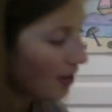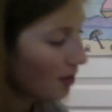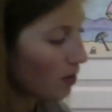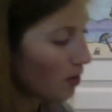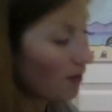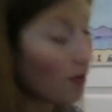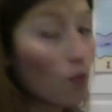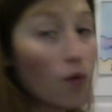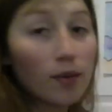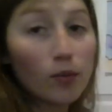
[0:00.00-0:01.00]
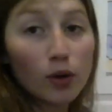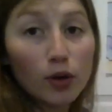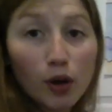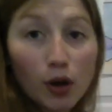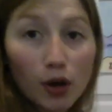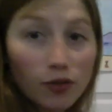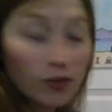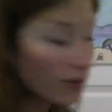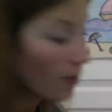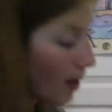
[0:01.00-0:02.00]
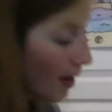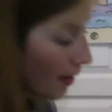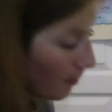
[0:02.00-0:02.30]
then we'll give it one more curve at the bottom.